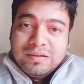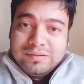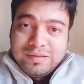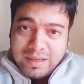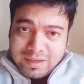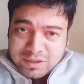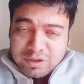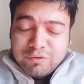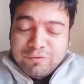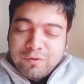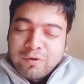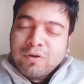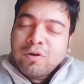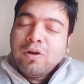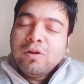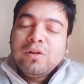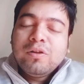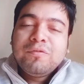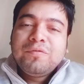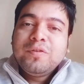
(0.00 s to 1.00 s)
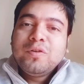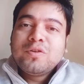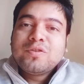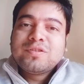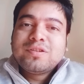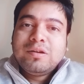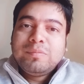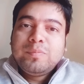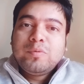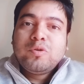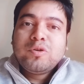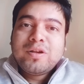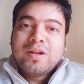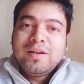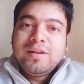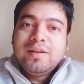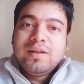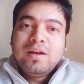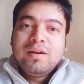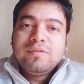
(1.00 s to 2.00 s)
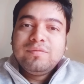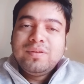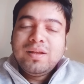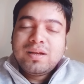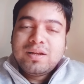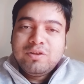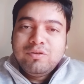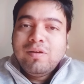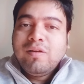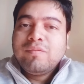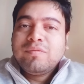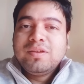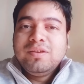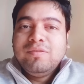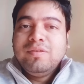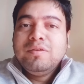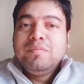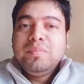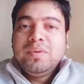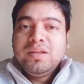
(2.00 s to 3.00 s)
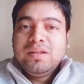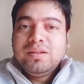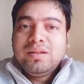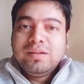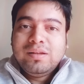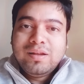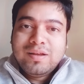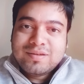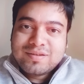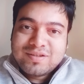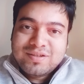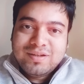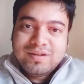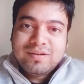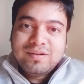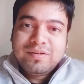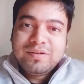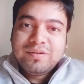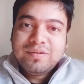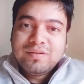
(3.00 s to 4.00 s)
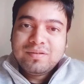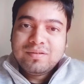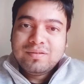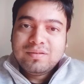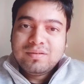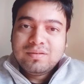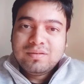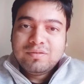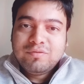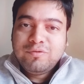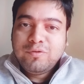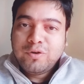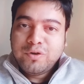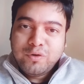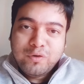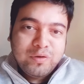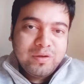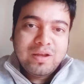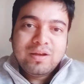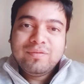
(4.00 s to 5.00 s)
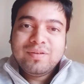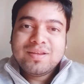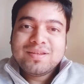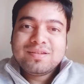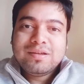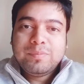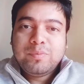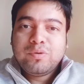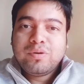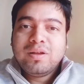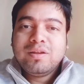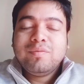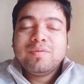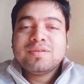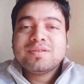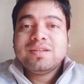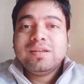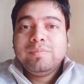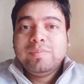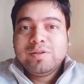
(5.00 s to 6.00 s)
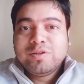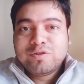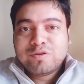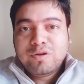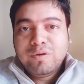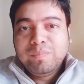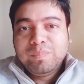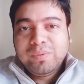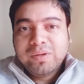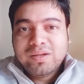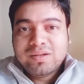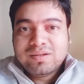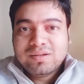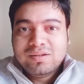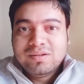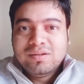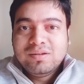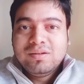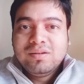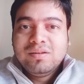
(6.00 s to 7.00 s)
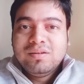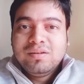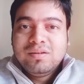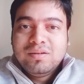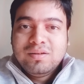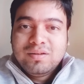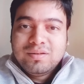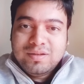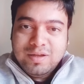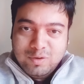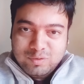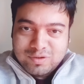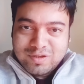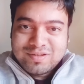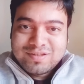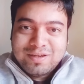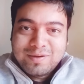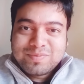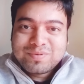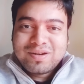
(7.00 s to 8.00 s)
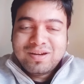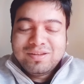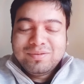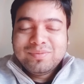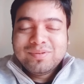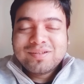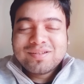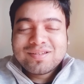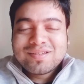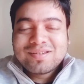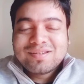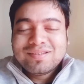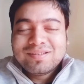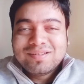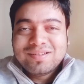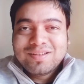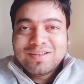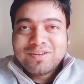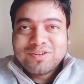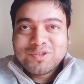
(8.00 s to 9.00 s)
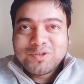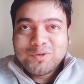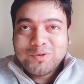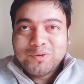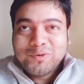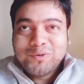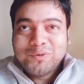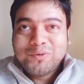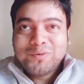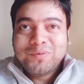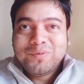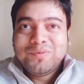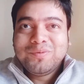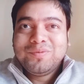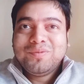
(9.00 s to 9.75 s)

thank you for all of your support and love that you have given me in the last year. For your love and support, I was able to complete 1,000 subscribers. So